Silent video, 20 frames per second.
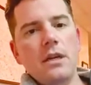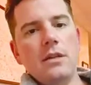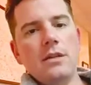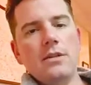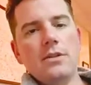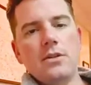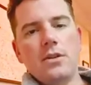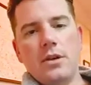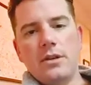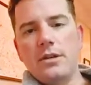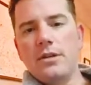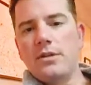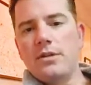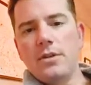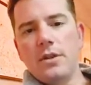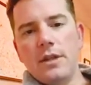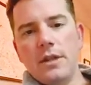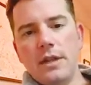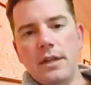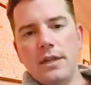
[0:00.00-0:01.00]
The scar
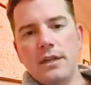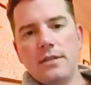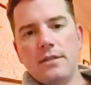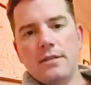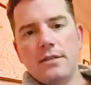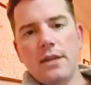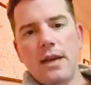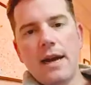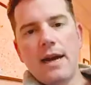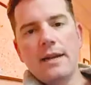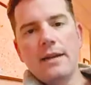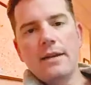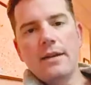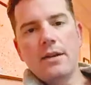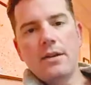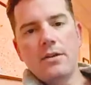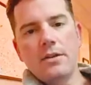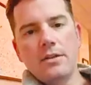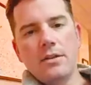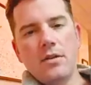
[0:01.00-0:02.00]
tissue on the inside
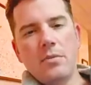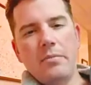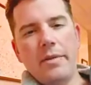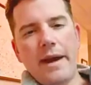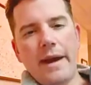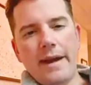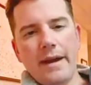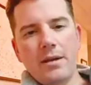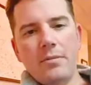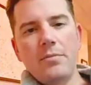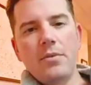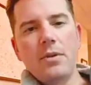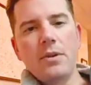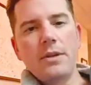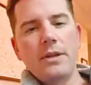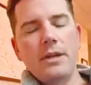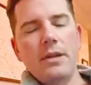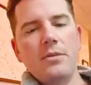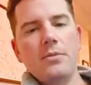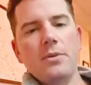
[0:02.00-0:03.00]
can always come back and
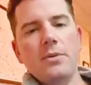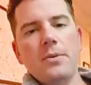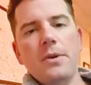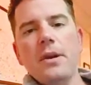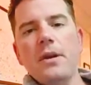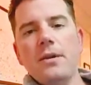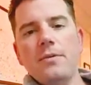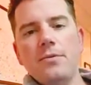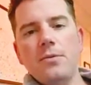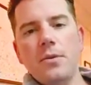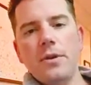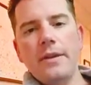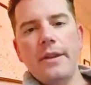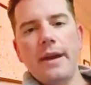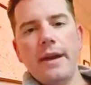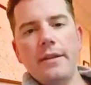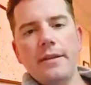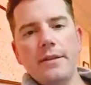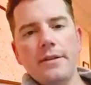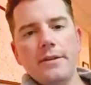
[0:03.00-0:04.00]
pull it in, and we want to avoid
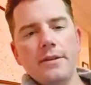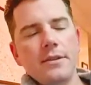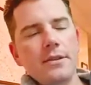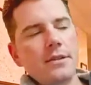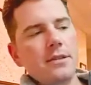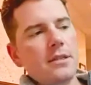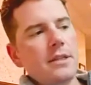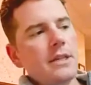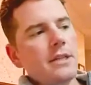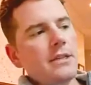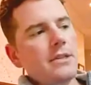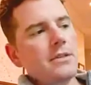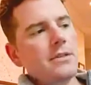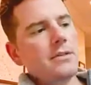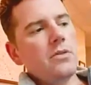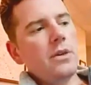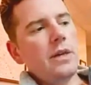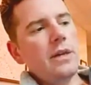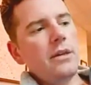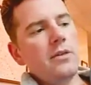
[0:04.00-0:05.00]
that in the early stages.
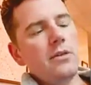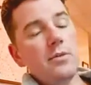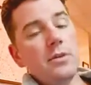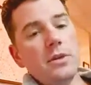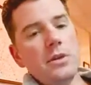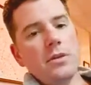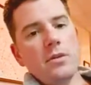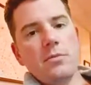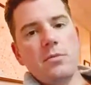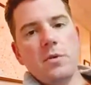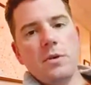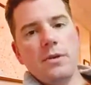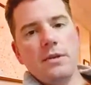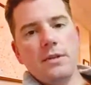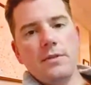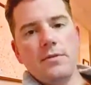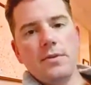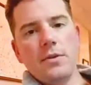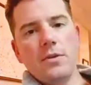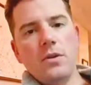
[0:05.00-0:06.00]
Grade 3 are more
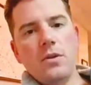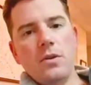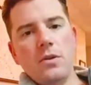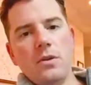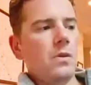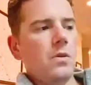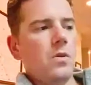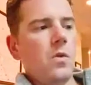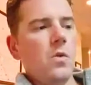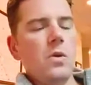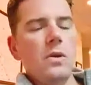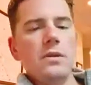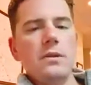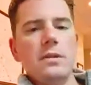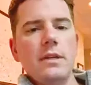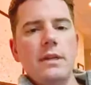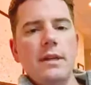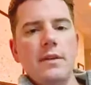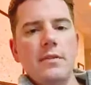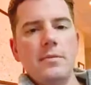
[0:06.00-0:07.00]
difficult
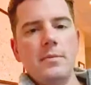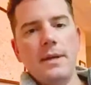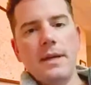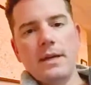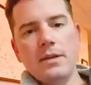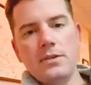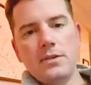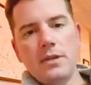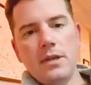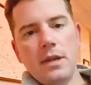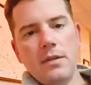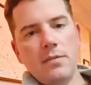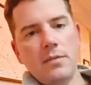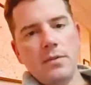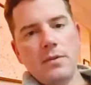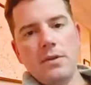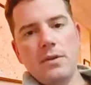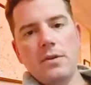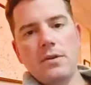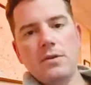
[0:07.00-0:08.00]
course, and you have to be extra
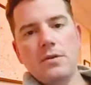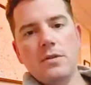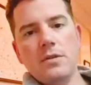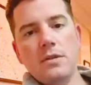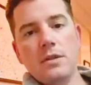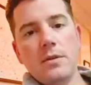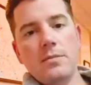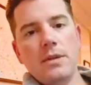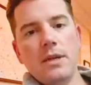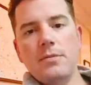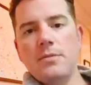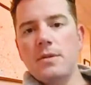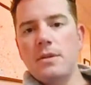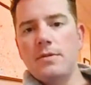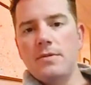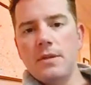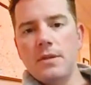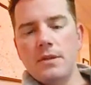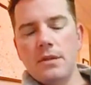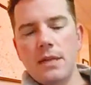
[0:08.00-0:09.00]
careful with those. Sometimes
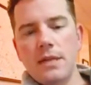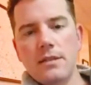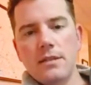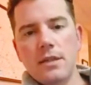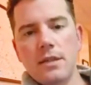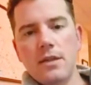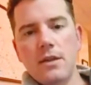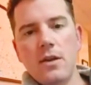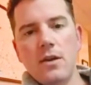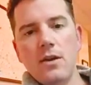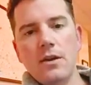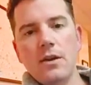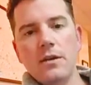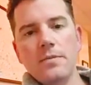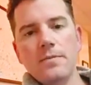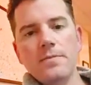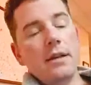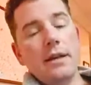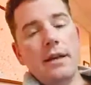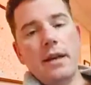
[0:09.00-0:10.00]
leave the stents in
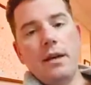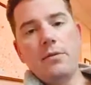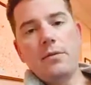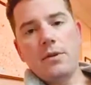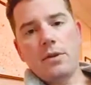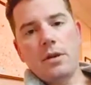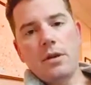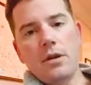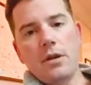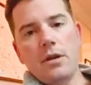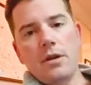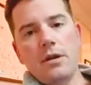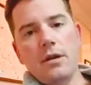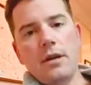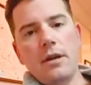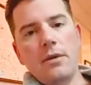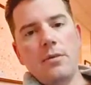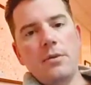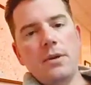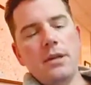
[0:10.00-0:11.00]
longer. Can recur,
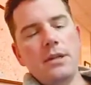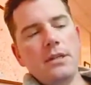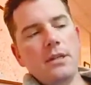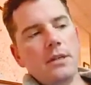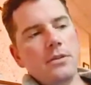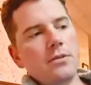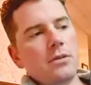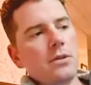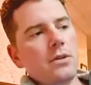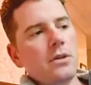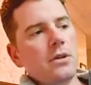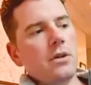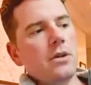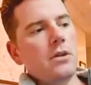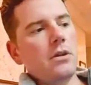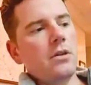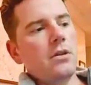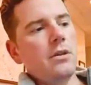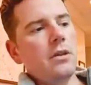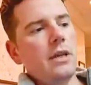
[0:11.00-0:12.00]
and when it does
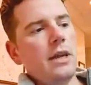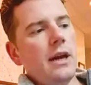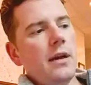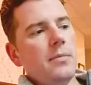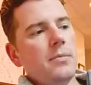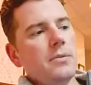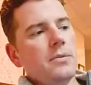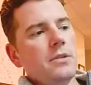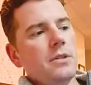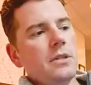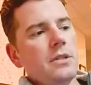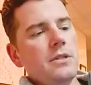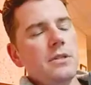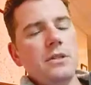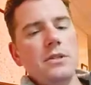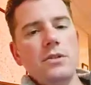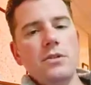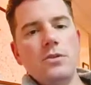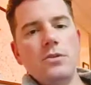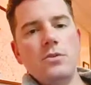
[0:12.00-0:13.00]
recur, the option is
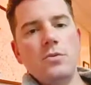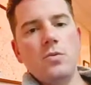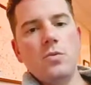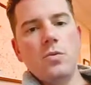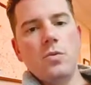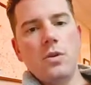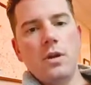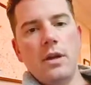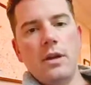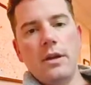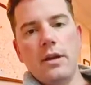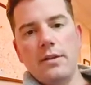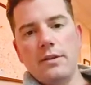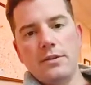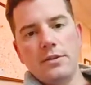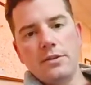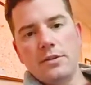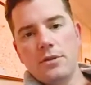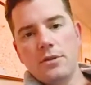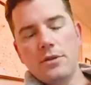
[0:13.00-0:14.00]
to do
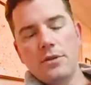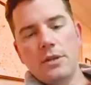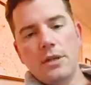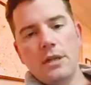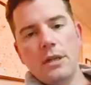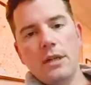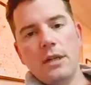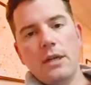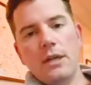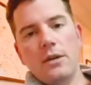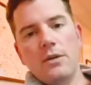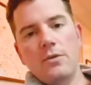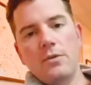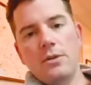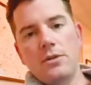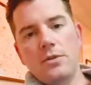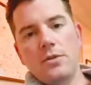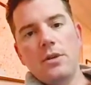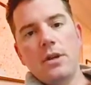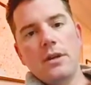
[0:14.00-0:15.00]
another surgery. When
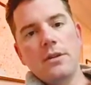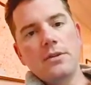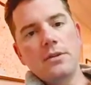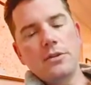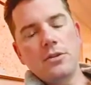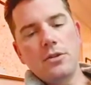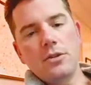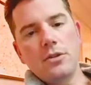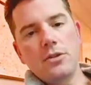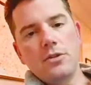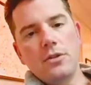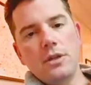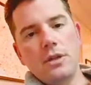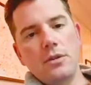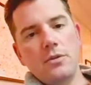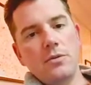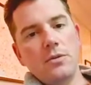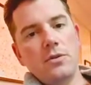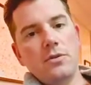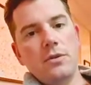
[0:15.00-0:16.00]
we do another
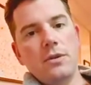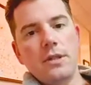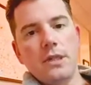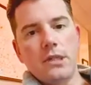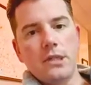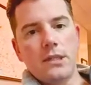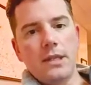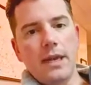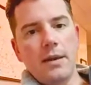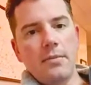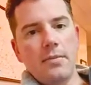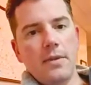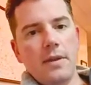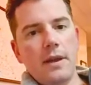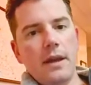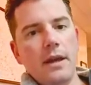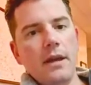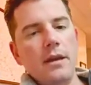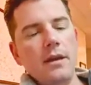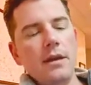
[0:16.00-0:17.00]
surgery, we're doing the same
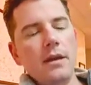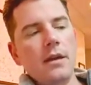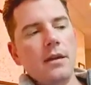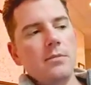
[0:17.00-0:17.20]
thing.